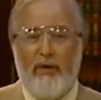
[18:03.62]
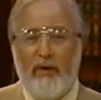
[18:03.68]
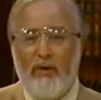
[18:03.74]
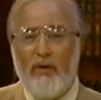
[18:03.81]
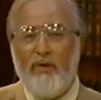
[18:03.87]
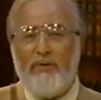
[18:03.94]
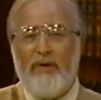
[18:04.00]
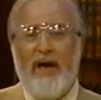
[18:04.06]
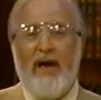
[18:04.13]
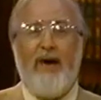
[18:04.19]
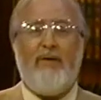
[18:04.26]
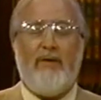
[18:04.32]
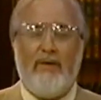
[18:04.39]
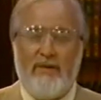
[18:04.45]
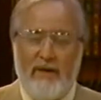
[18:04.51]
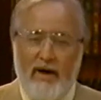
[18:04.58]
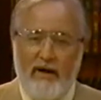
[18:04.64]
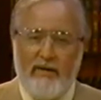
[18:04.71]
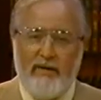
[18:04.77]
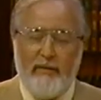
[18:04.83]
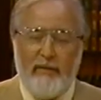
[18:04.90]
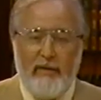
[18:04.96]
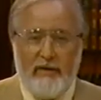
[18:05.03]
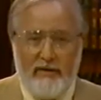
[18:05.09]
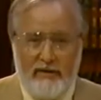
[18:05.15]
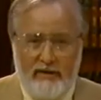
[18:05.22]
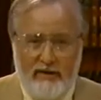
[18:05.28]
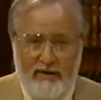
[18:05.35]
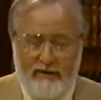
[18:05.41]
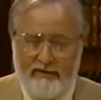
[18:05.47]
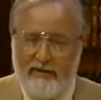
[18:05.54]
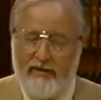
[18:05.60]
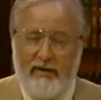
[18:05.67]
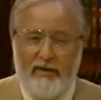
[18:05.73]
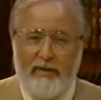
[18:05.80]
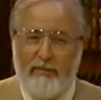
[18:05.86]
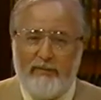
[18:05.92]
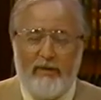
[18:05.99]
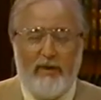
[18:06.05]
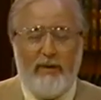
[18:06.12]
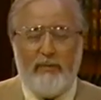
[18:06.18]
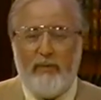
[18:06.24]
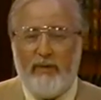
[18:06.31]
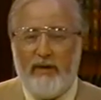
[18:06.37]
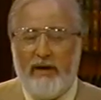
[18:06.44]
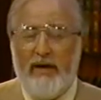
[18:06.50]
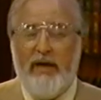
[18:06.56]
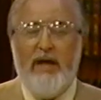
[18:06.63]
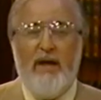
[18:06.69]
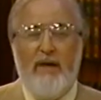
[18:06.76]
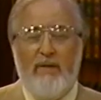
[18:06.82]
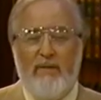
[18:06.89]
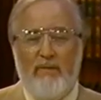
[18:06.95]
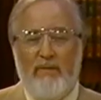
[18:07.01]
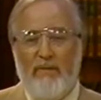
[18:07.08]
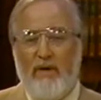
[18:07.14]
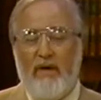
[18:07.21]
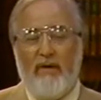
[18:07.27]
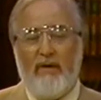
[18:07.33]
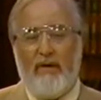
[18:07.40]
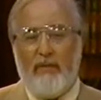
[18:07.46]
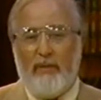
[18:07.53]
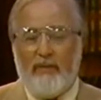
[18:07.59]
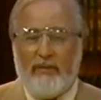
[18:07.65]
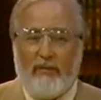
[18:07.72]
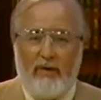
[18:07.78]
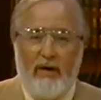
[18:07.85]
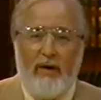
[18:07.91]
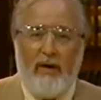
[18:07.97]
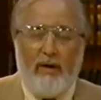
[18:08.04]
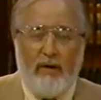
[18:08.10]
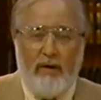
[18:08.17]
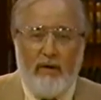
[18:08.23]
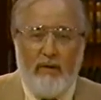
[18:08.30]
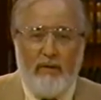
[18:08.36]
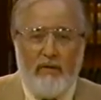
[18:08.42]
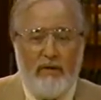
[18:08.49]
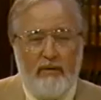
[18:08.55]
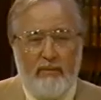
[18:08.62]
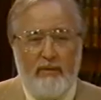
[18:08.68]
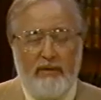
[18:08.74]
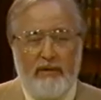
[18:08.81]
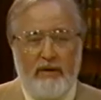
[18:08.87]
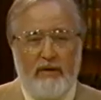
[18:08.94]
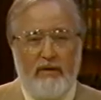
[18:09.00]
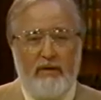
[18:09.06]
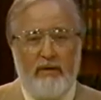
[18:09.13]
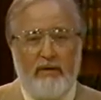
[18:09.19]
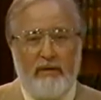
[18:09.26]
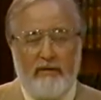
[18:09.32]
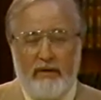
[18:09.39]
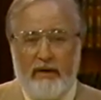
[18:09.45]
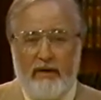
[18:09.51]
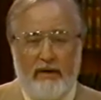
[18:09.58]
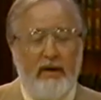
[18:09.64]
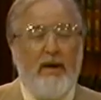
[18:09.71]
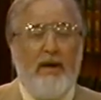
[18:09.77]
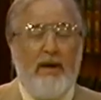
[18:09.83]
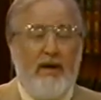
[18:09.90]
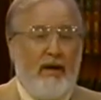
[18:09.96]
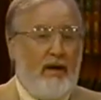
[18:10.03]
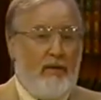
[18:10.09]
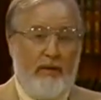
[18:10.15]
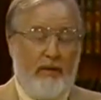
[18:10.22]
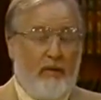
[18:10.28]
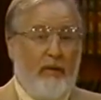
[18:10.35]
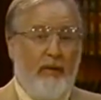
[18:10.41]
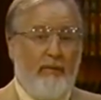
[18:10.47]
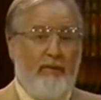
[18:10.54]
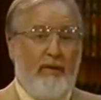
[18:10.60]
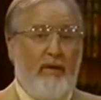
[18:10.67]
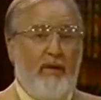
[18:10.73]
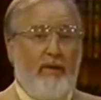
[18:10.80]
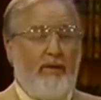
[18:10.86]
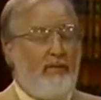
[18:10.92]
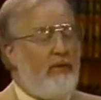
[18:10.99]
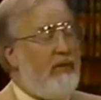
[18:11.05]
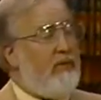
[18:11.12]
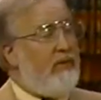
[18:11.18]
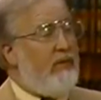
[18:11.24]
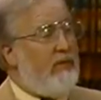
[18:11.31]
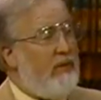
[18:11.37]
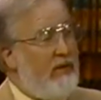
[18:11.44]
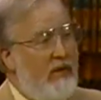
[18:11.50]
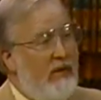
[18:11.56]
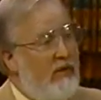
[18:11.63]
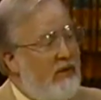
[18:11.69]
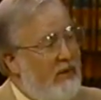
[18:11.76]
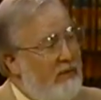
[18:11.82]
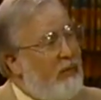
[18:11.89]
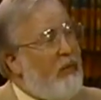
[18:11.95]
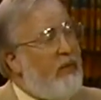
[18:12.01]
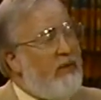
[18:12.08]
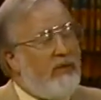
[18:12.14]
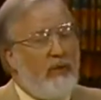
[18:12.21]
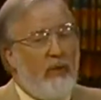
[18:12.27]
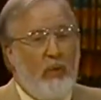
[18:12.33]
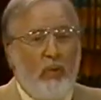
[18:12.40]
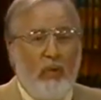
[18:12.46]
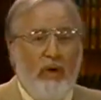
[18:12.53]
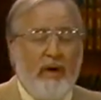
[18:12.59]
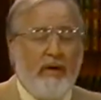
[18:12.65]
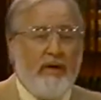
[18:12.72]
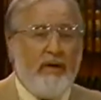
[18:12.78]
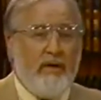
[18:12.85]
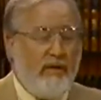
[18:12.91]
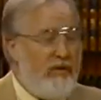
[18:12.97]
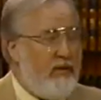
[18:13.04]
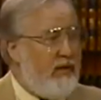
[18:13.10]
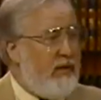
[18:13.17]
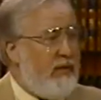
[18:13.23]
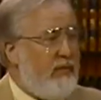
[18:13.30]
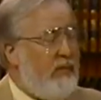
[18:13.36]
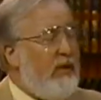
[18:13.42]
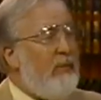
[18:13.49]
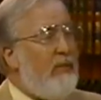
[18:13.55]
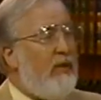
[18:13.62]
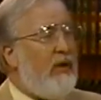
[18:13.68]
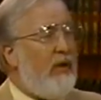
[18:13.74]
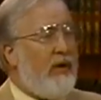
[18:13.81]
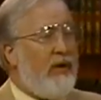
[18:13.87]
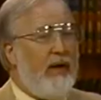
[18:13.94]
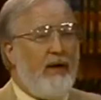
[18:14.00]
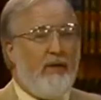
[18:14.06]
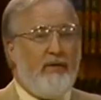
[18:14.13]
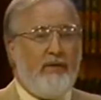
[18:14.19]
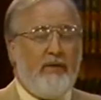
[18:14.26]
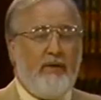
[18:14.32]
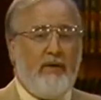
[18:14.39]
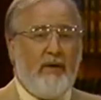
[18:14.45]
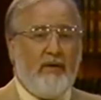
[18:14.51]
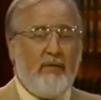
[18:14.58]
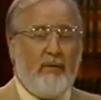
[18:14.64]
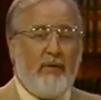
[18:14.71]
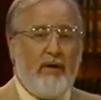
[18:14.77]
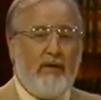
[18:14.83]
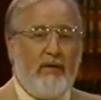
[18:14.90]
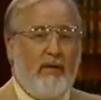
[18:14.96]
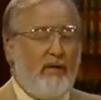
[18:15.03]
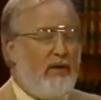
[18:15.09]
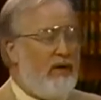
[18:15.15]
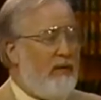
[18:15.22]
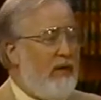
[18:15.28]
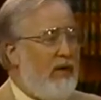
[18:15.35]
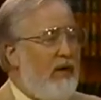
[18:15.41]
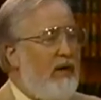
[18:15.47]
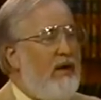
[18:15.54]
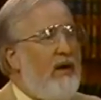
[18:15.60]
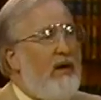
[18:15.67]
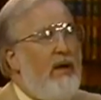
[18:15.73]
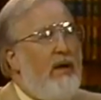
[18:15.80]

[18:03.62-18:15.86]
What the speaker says: knows how to document a case. He comes armed with a veritable truckload of materials, and they're all very convincing. JR, they point to one thing. People are getting serious. We're not talking about